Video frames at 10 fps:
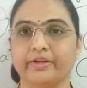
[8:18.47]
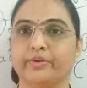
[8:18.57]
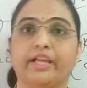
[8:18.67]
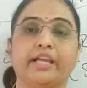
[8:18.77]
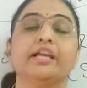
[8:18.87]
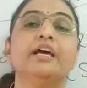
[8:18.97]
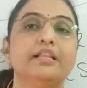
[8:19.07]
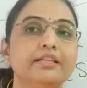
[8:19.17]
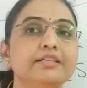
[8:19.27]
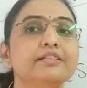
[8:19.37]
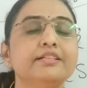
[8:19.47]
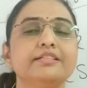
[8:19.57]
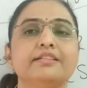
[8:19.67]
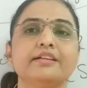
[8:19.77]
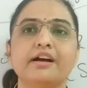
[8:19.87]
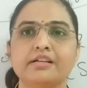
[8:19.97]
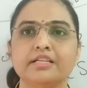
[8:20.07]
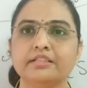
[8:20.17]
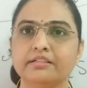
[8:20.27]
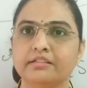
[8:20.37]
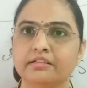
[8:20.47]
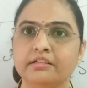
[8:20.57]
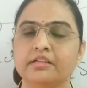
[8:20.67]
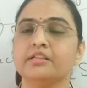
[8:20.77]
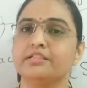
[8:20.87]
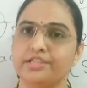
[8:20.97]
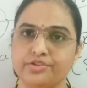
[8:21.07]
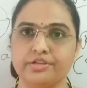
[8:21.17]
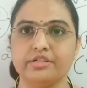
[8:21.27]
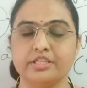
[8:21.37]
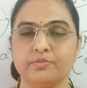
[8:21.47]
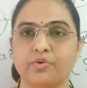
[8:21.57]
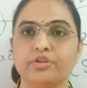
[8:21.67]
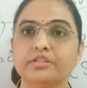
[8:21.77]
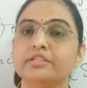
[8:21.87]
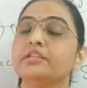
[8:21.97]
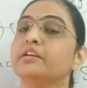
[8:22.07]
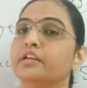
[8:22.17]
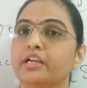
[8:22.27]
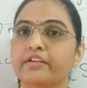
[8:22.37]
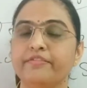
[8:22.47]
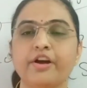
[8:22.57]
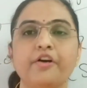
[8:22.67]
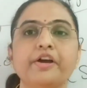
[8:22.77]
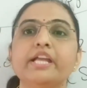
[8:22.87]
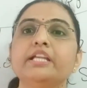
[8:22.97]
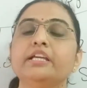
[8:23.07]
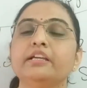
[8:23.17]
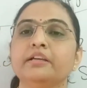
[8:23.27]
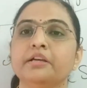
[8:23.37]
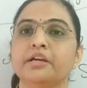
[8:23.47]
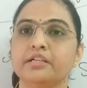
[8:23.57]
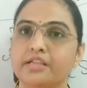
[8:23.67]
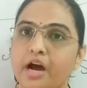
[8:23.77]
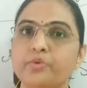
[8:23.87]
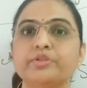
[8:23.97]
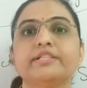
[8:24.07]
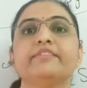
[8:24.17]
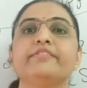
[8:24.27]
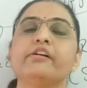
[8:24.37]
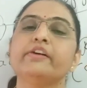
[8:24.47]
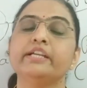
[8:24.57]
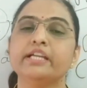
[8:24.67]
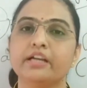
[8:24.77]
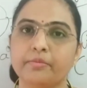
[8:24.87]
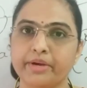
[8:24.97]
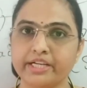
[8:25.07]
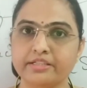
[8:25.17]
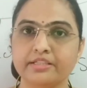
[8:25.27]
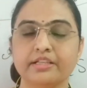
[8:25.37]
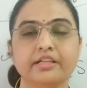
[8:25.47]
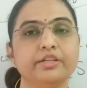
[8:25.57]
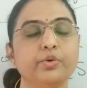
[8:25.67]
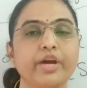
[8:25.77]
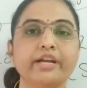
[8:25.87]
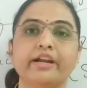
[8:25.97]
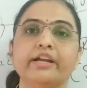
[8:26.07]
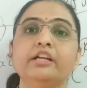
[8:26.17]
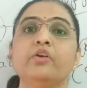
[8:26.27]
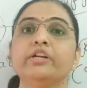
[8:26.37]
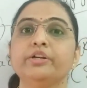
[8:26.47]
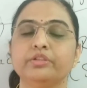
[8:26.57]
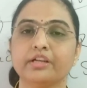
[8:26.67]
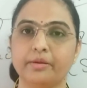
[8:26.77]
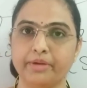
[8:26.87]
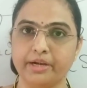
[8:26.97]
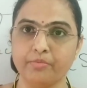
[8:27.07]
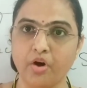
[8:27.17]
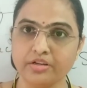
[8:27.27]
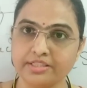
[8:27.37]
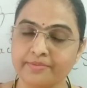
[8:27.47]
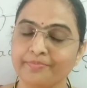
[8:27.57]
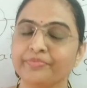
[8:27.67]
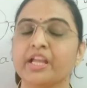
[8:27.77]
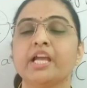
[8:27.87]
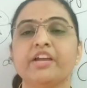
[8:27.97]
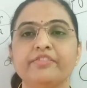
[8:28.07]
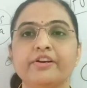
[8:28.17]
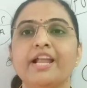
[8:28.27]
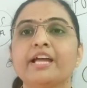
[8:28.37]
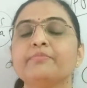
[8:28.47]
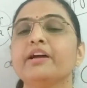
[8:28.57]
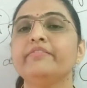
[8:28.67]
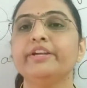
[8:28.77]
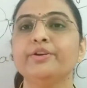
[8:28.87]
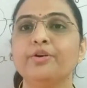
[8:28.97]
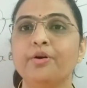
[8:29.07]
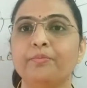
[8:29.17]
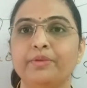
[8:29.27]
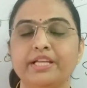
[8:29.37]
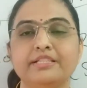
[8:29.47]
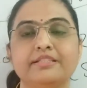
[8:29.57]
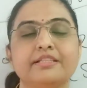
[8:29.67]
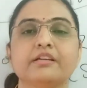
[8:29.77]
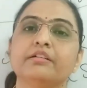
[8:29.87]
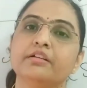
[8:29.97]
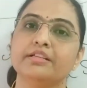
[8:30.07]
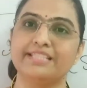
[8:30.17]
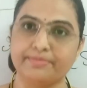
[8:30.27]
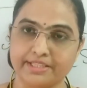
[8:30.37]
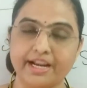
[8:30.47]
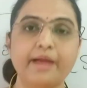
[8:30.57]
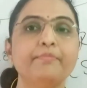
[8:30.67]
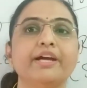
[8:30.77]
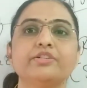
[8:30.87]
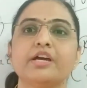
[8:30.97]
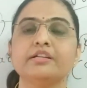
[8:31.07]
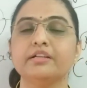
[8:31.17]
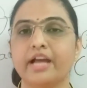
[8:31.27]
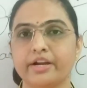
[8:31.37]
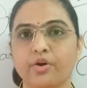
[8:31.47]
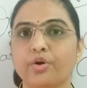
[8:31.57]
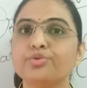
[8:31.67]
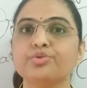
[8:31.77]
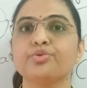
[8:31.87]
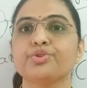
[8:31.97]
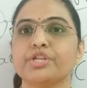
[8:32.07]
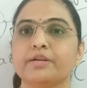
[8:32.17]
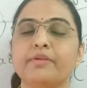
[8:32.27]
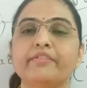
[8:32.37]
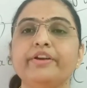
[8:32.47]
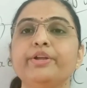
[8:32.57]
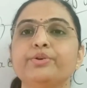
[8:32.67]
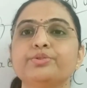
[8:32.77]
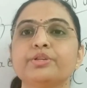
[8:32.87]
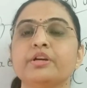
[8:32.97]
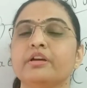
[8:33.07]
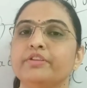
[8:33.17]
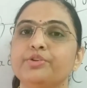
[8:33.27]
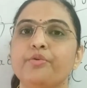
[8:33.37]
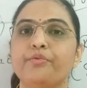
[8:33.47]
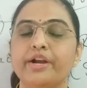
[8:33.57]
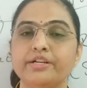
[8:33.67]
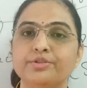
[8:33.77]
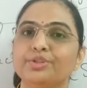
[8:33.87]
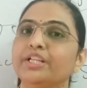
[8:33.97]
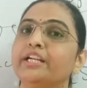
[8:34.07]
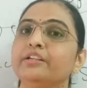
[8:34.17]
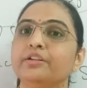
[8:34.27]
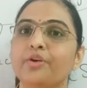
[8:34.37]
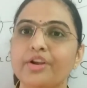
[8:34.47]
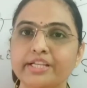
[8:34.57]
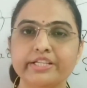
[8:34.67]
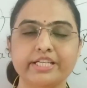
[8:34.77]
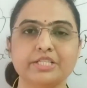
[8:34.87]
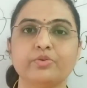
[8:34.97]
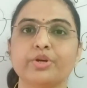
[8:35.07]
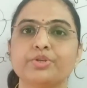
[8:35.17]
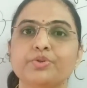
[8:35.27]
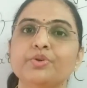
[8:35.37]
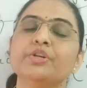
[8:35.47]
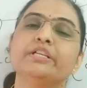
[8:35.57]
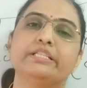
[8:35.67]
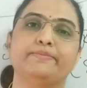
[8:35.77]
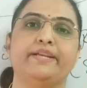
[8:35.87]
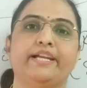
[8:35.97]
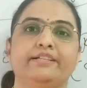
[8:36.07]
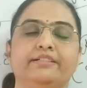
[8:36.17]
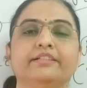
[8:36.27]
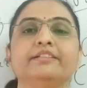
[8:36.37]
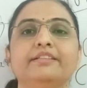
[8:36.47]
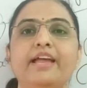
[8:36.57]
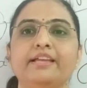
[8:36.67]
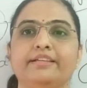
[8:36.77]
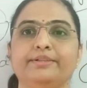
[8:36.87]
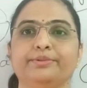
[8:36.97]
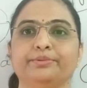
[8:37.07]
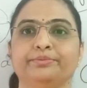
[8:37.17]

Okay, this it is regarding the stringent response. If you have any doubts, if you have any comments, you can write down into the comment box. If you like my video, please subscribe my channel and also share my videos with your friends so that the knowledge it is going to spread. Thank you.